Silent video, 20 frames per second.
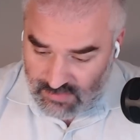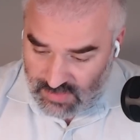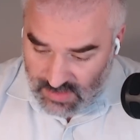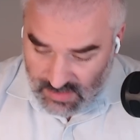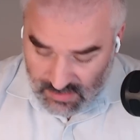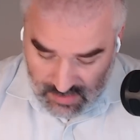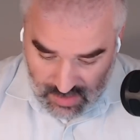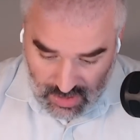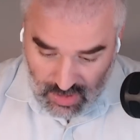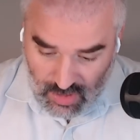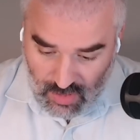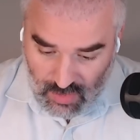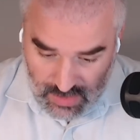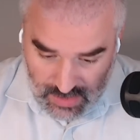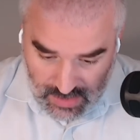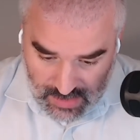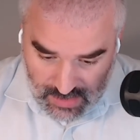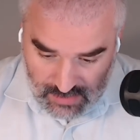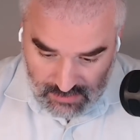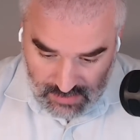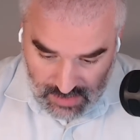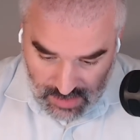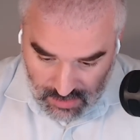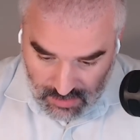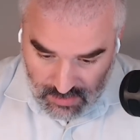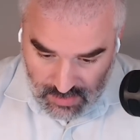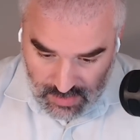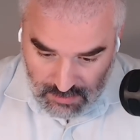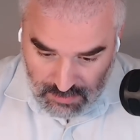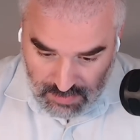slowly,
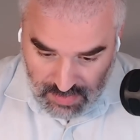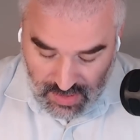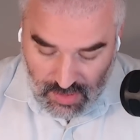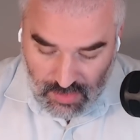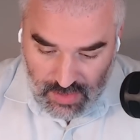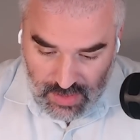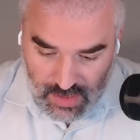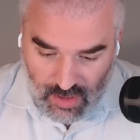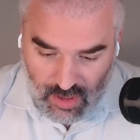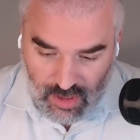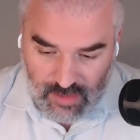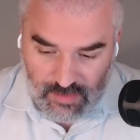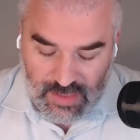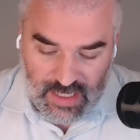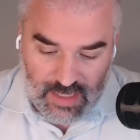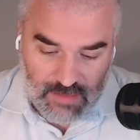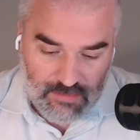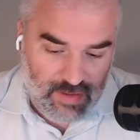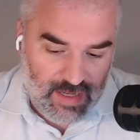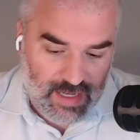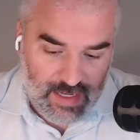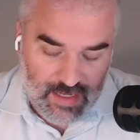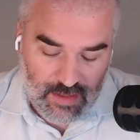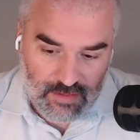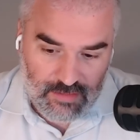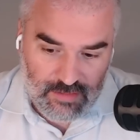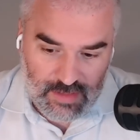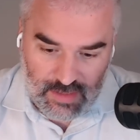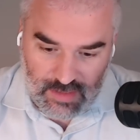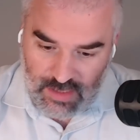imploding Ottoman
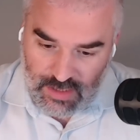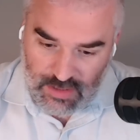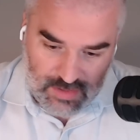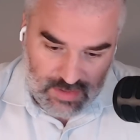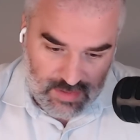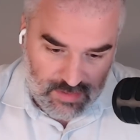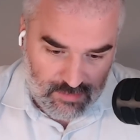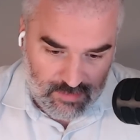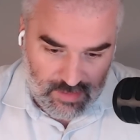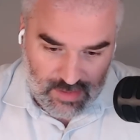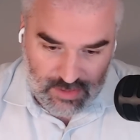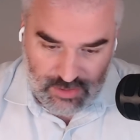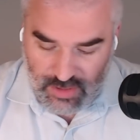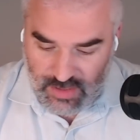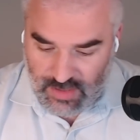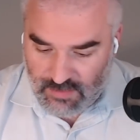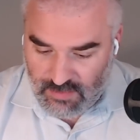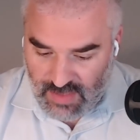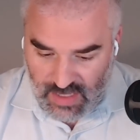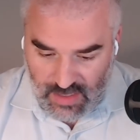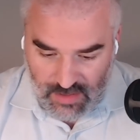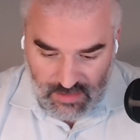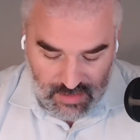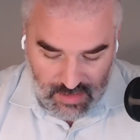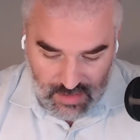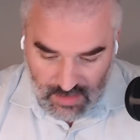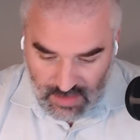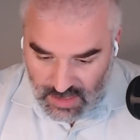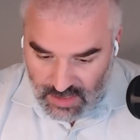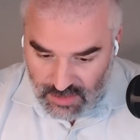Empire and the leaders of the Russian Empire and
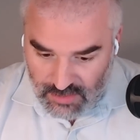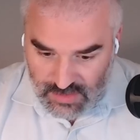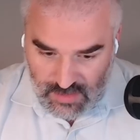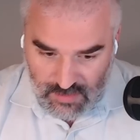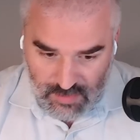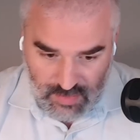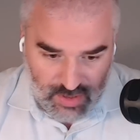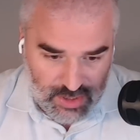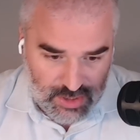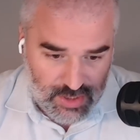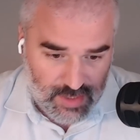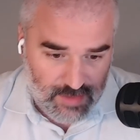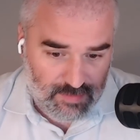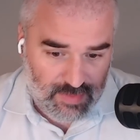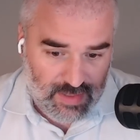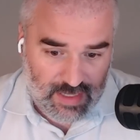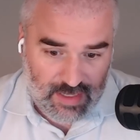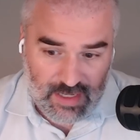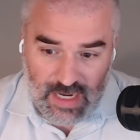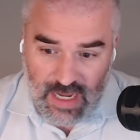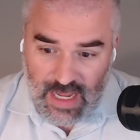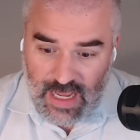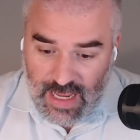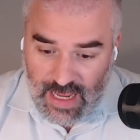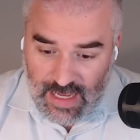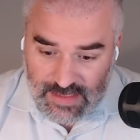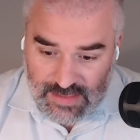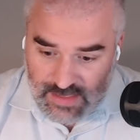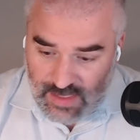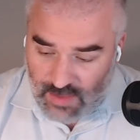the leaders of the British Empire.
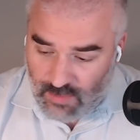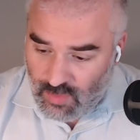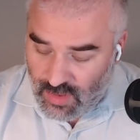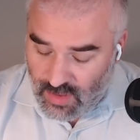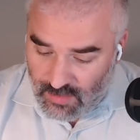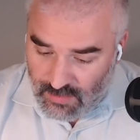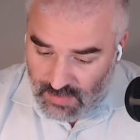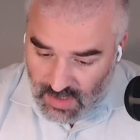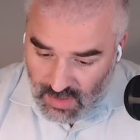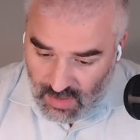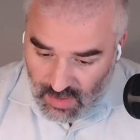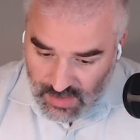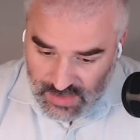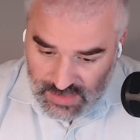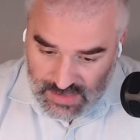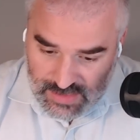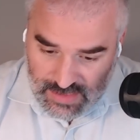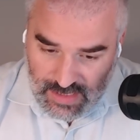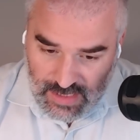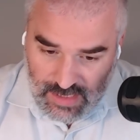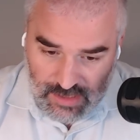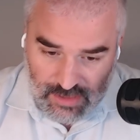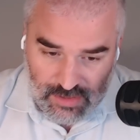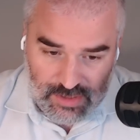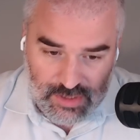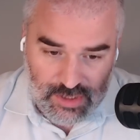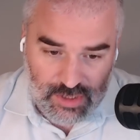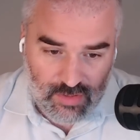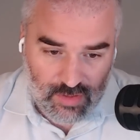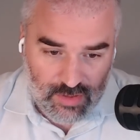And somewhere among all these
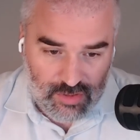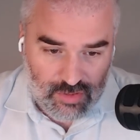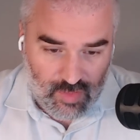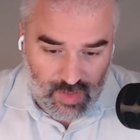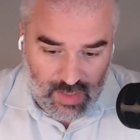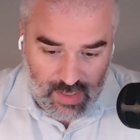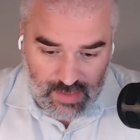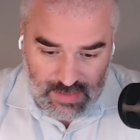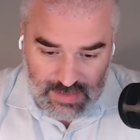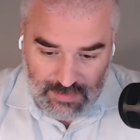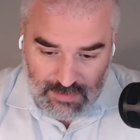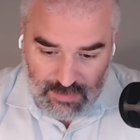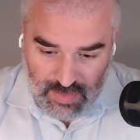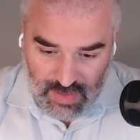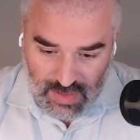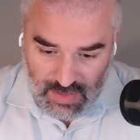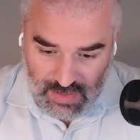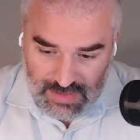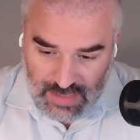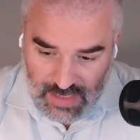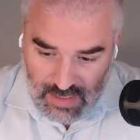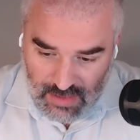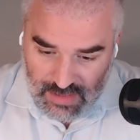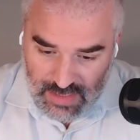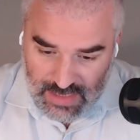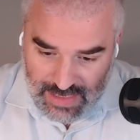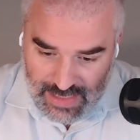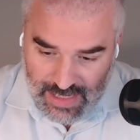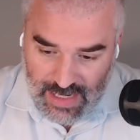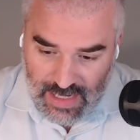leaders, you are trying to build out
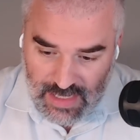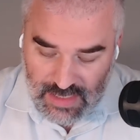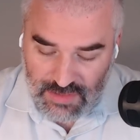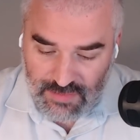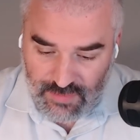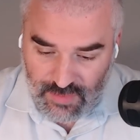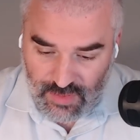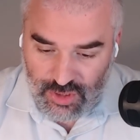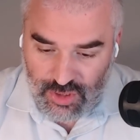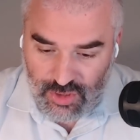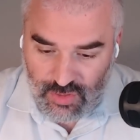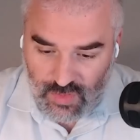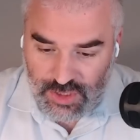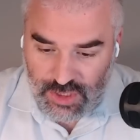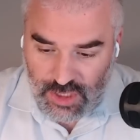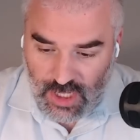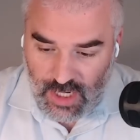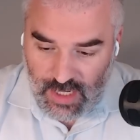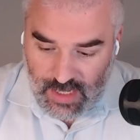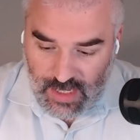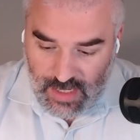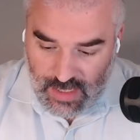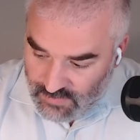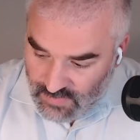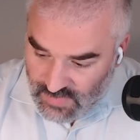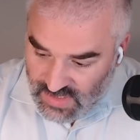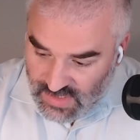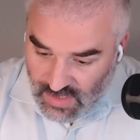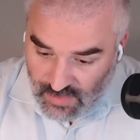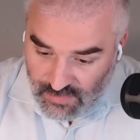a case for Jewish
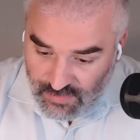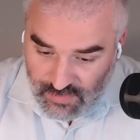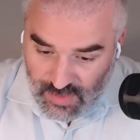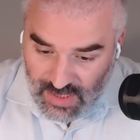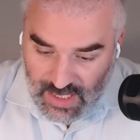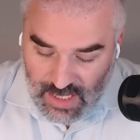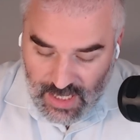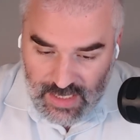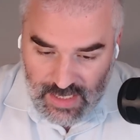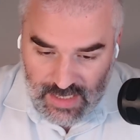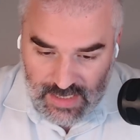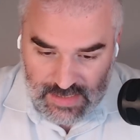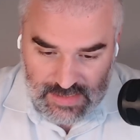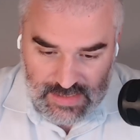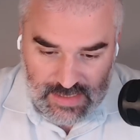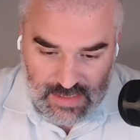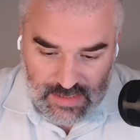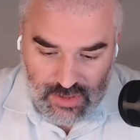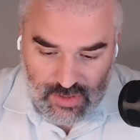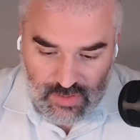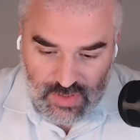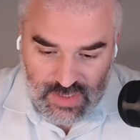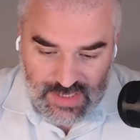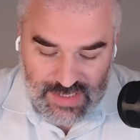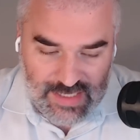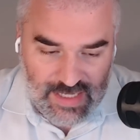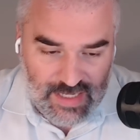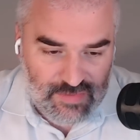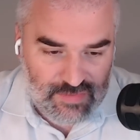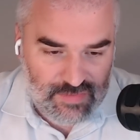self-reliance and Jewish
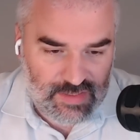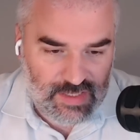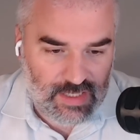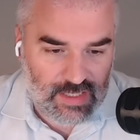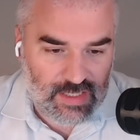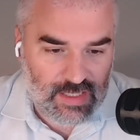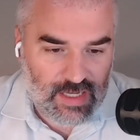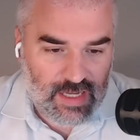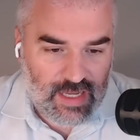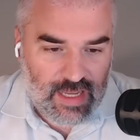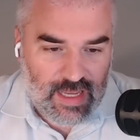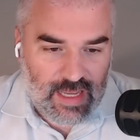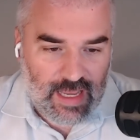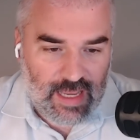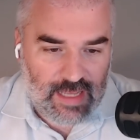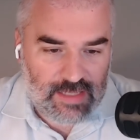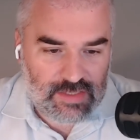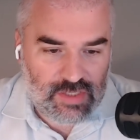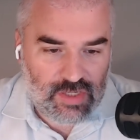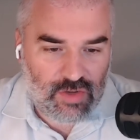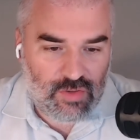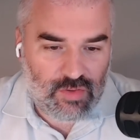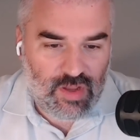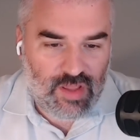safety. And so